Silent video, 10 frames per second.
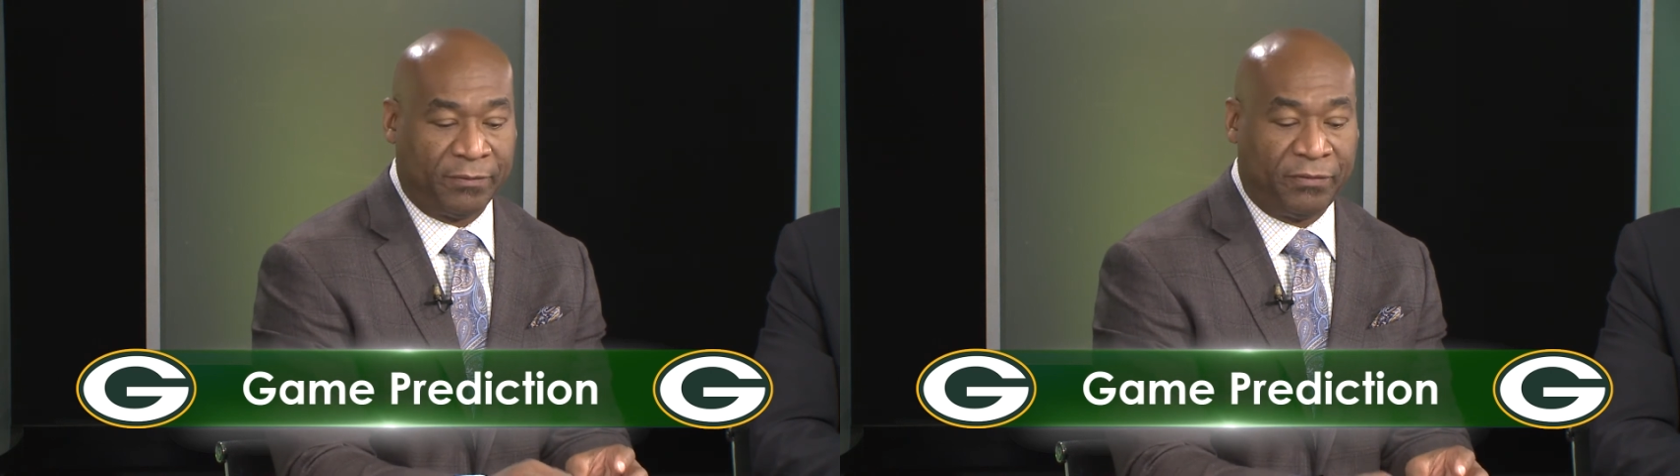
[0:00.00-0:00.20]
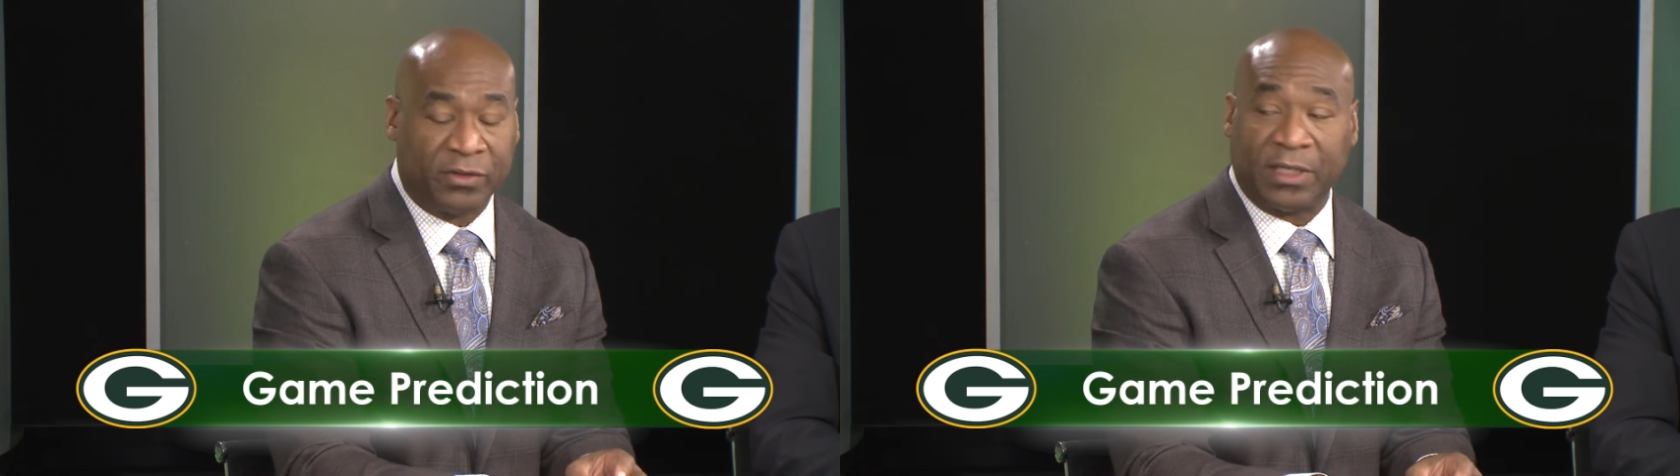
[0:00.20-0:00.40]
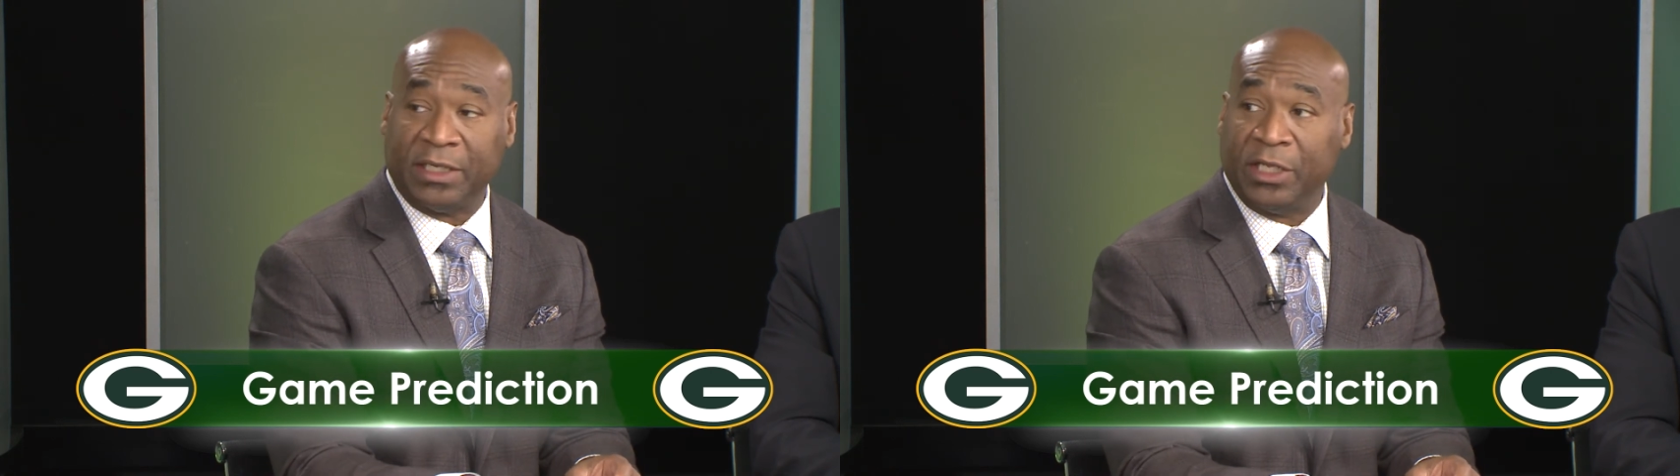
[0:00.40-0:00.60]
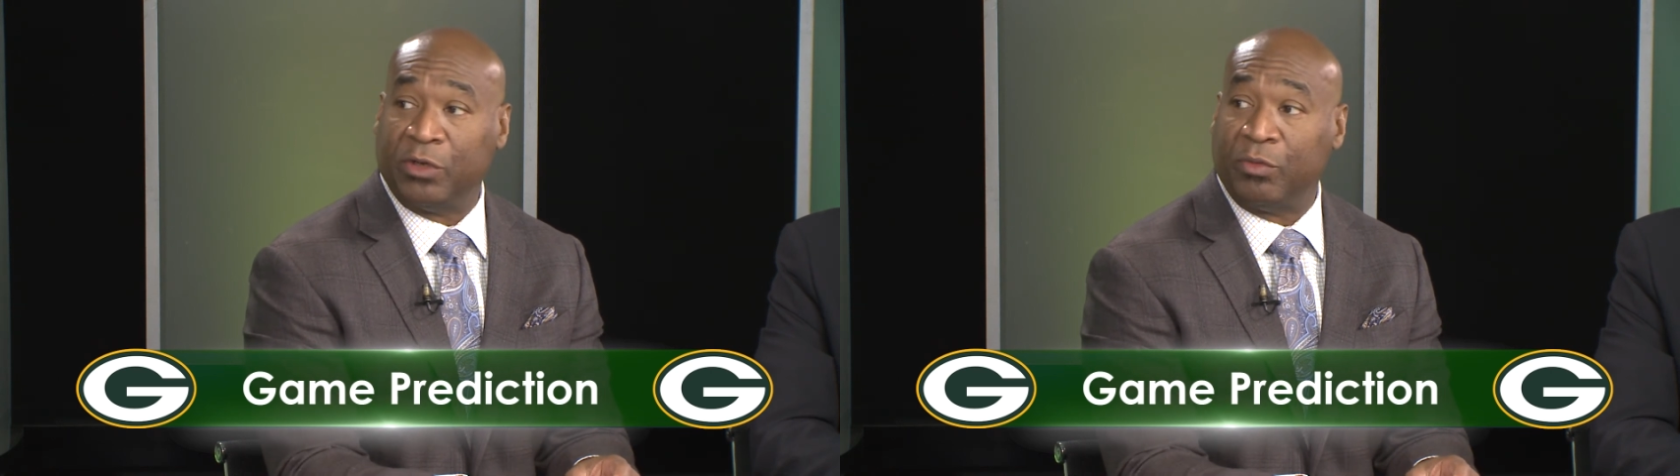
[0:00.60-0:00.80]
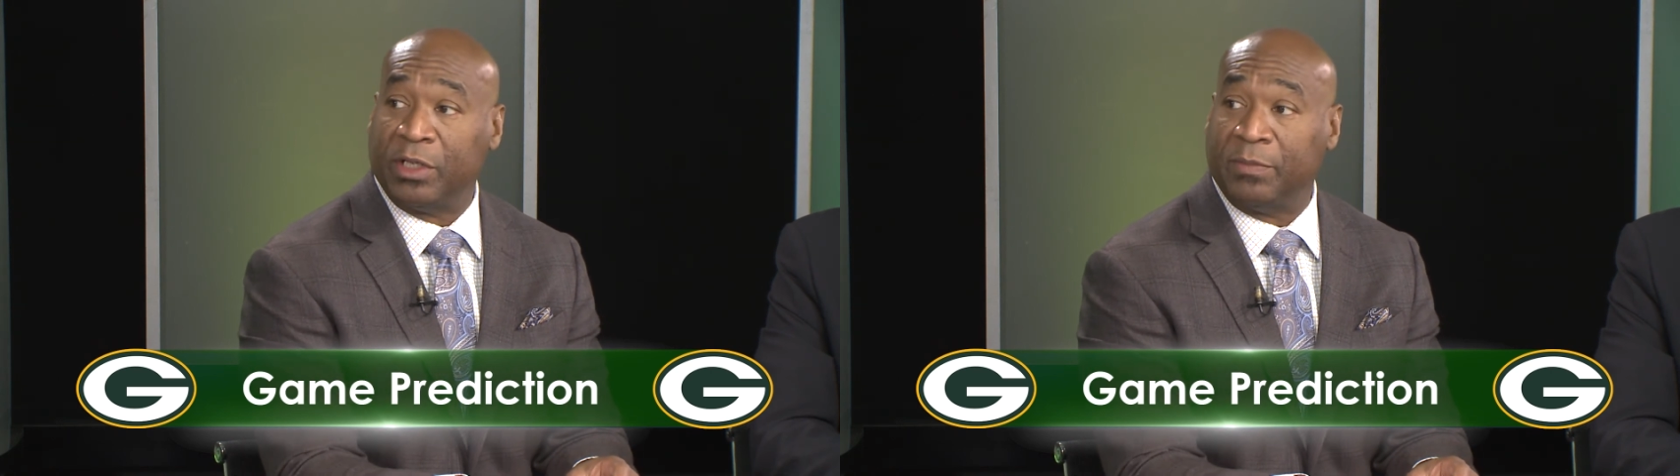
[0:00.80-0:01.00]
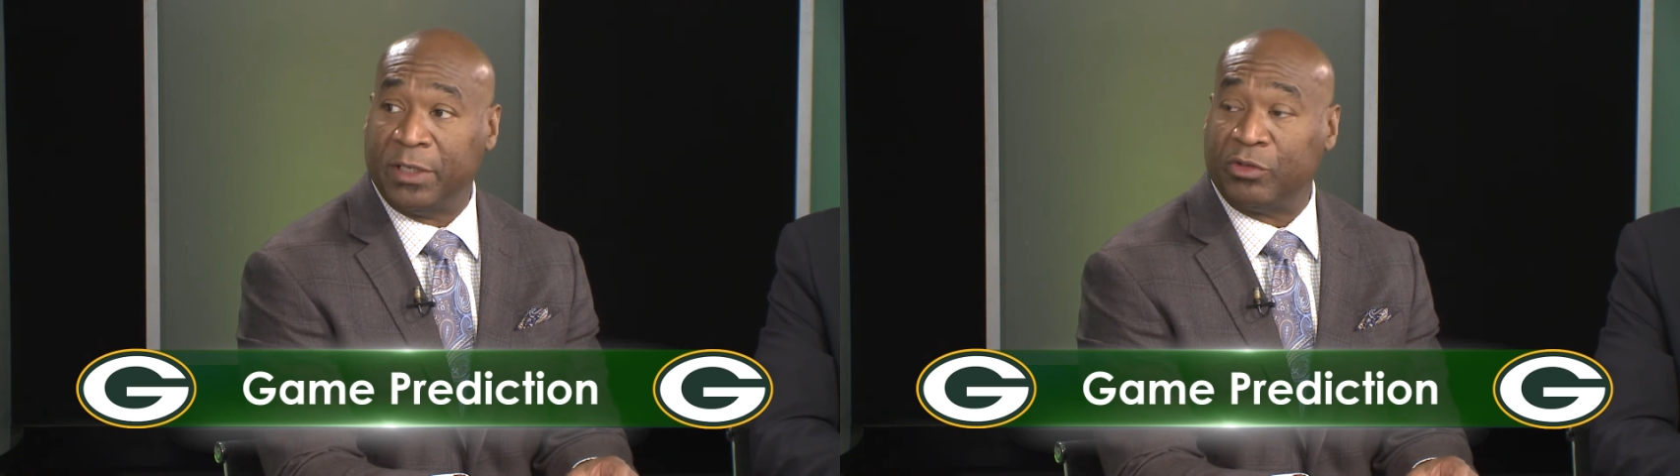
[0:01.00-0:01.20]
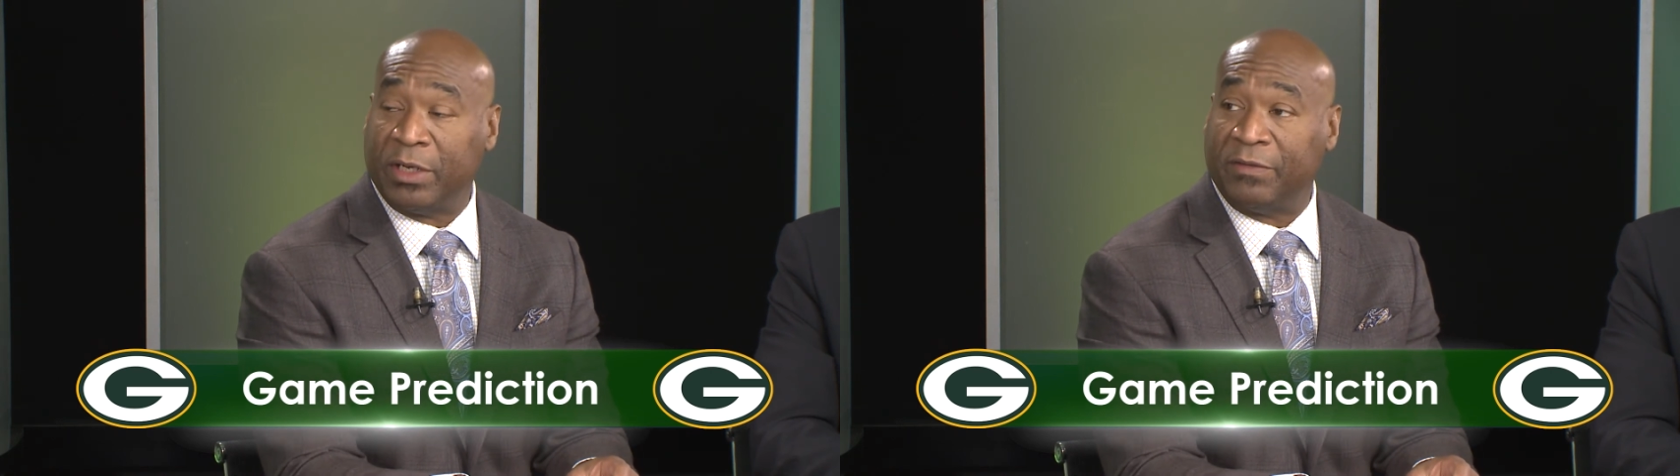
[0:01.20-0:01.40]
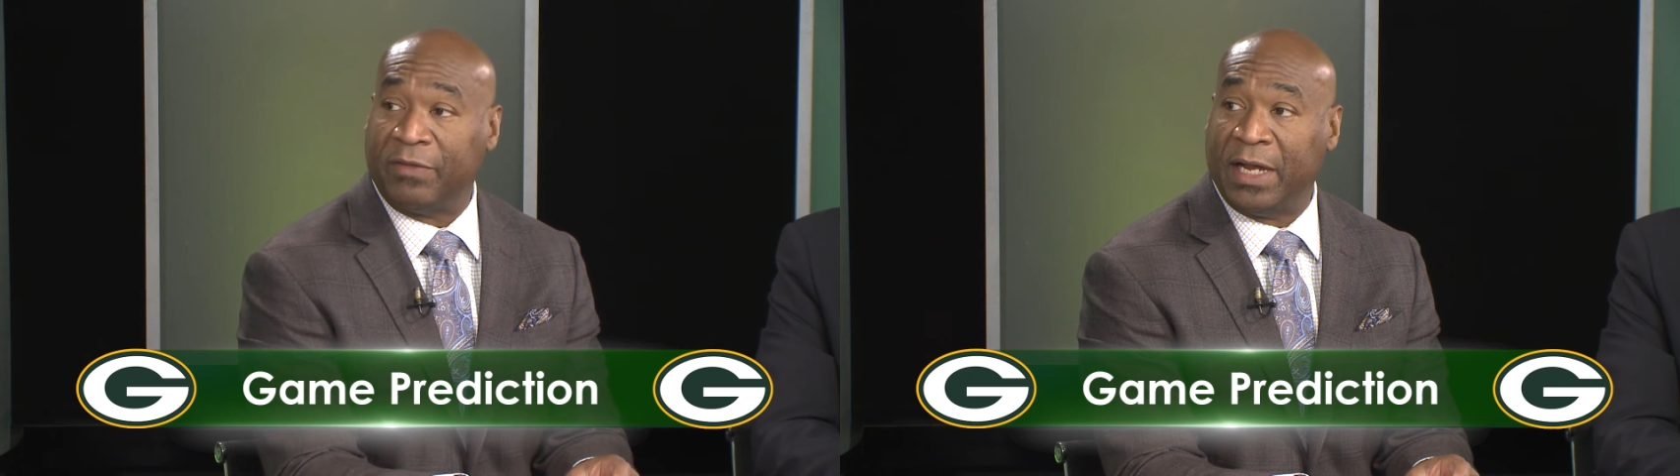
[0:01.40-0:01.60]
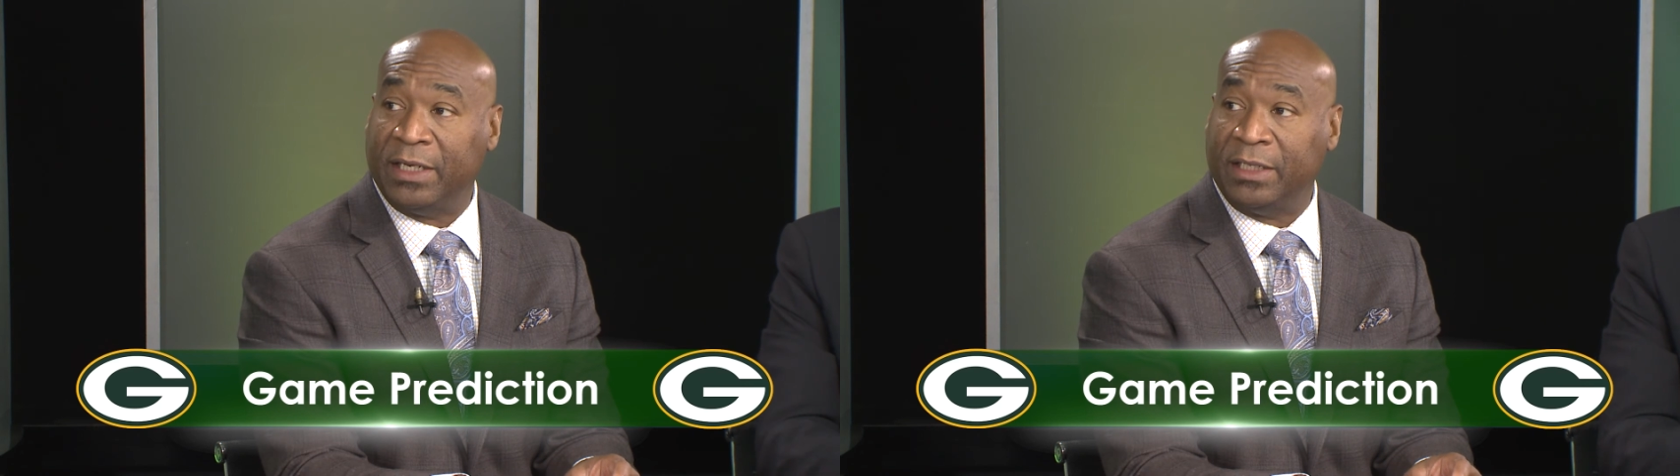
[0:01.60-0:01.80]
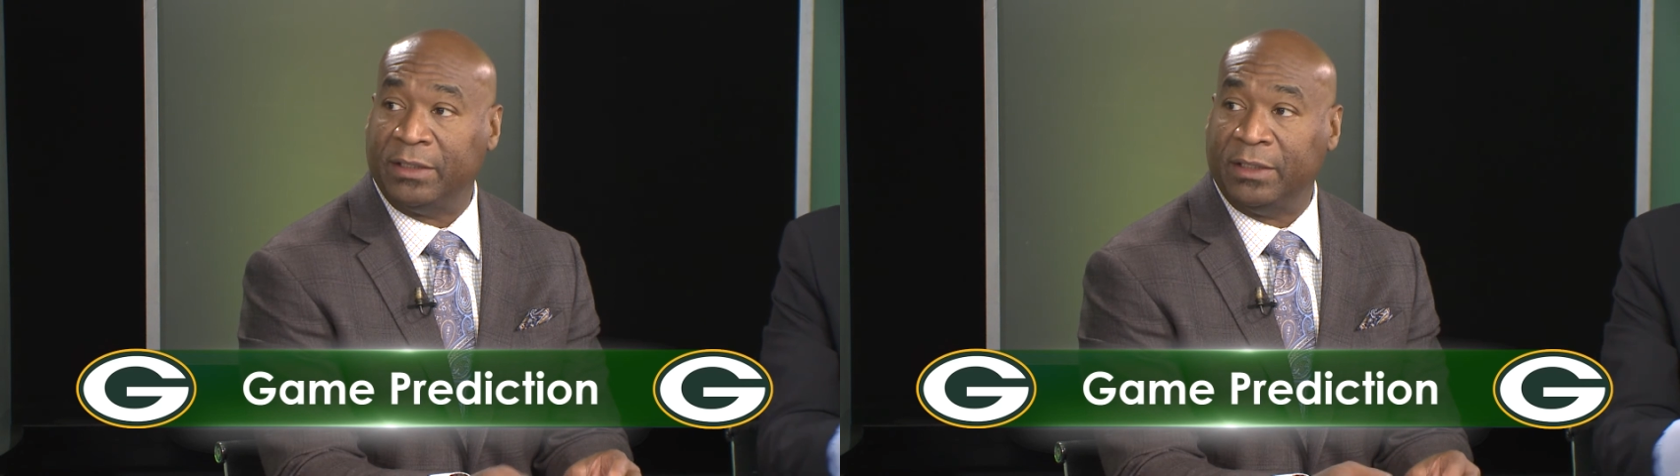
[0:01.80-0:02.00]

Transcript: feels like they're in a rhythm. They're trying to find it.